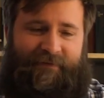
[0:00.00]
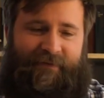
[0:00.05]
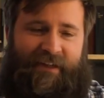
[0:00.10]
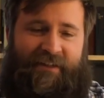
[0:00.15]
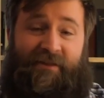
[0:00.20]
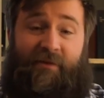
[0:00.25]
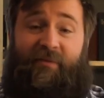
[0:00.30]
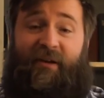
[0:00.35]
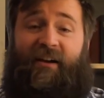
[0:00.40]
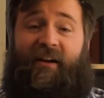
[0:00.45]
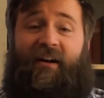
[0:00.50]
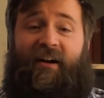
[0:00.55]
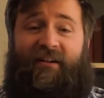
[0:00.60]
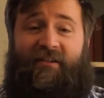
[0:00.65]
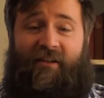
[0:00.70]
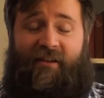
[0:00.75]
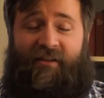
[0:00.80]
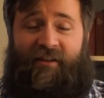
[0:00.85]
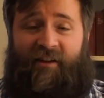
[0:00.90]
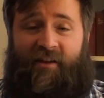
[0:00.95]
It's a bit
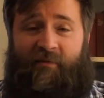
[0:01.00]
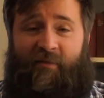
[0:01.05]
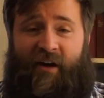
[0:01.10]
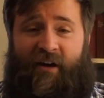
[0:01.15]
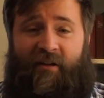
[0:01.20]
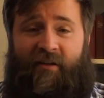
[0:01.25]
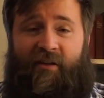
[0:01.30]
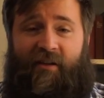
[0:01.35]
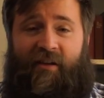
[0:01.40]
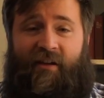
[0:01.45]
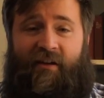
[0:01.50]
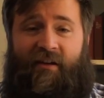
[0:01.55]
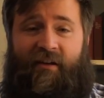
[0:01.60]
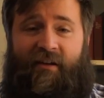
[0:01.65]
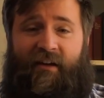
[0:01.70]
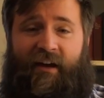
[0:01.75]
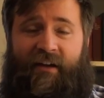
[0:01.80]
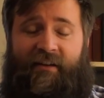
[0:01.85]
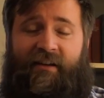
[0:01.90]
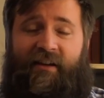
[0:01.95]
odd to think about
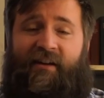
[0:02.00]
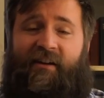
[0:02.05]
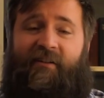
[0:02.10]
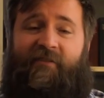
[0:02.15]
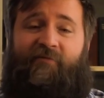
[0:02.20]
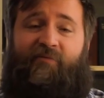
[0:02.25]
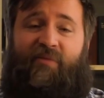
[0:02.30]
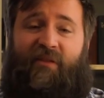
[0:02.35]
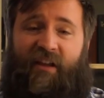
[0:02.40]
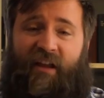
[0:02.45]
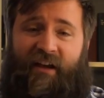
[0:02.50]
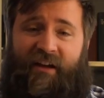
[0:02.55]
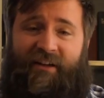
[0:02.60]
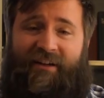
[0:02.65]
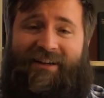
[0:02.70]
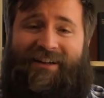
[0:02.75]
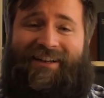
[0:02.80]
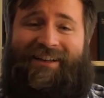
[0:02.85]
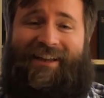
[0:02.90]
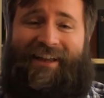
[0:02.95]
the idea of
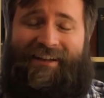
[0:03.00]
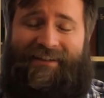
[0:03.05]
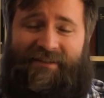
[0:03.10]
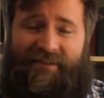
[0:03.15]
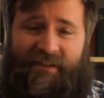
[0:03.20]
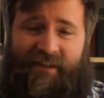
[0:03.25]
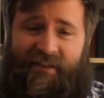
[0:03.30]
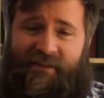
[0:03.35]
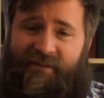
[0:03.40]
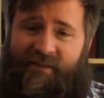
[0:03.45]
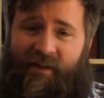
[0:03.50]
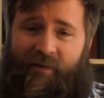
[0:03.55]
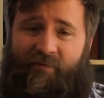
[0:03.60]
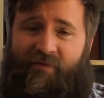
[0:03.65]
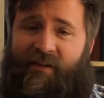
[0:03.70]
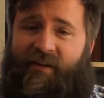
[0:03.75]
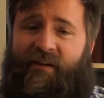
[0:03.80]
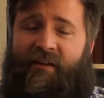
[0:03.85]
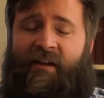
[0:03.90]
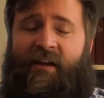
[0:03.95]
blood cleansing
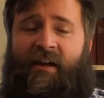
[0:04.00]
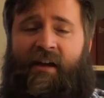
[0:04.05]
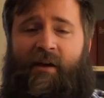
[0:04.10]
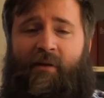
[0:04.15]
something,